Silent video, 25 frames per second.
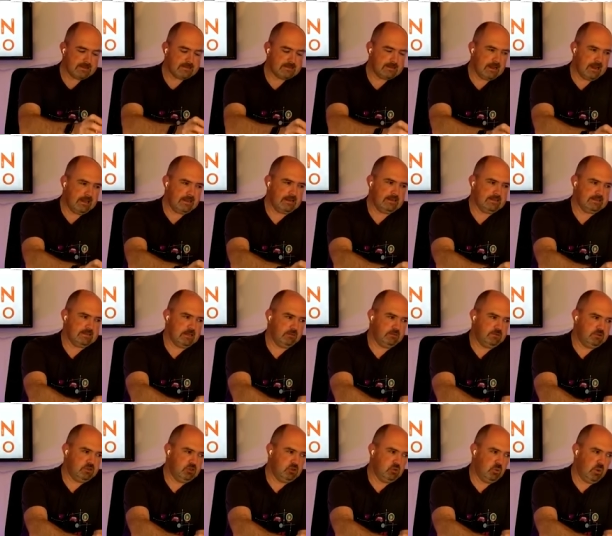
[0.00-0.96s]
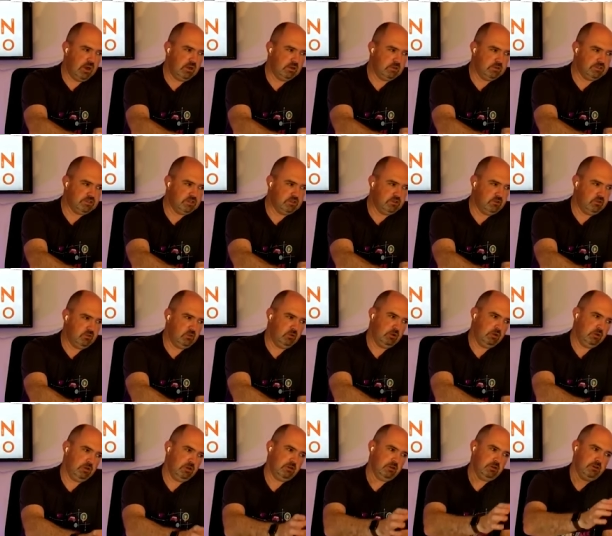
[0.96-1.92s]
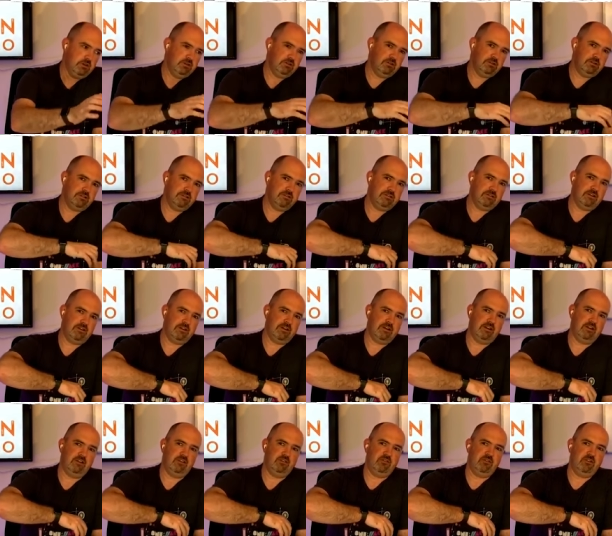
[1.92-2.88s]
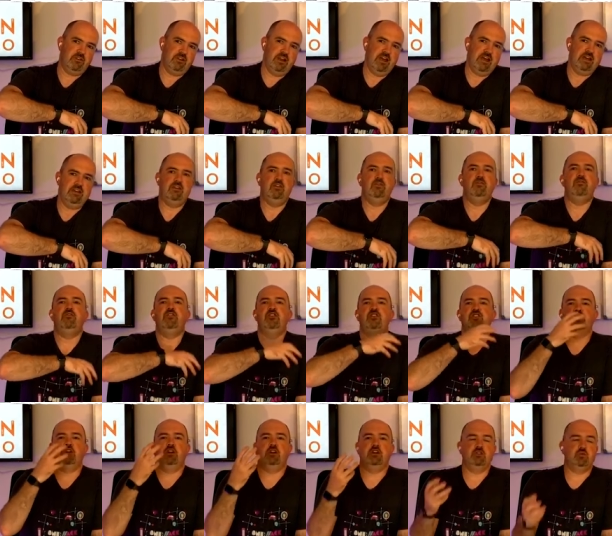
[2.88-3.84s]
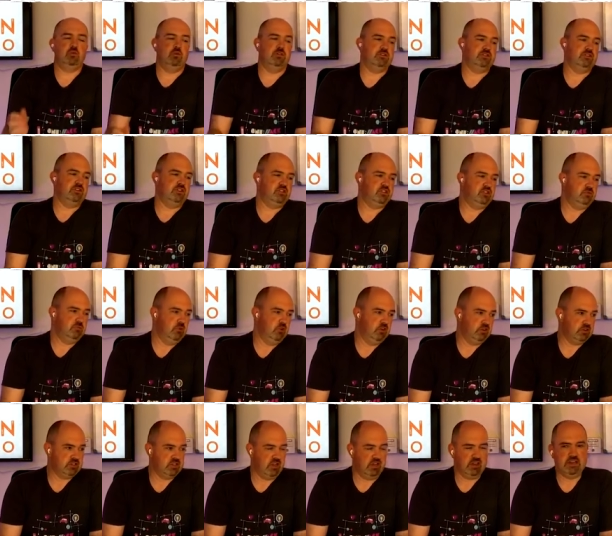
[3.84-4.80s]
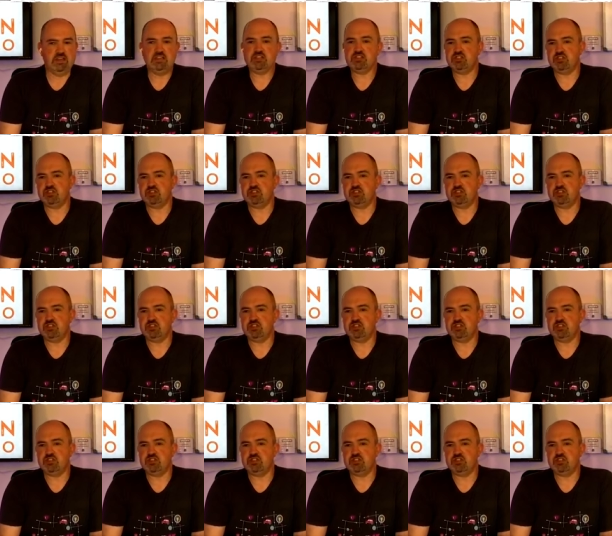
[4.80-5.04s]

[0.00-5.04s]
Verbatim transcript: lend itself too well to kind of letting you visualize what the system looks like.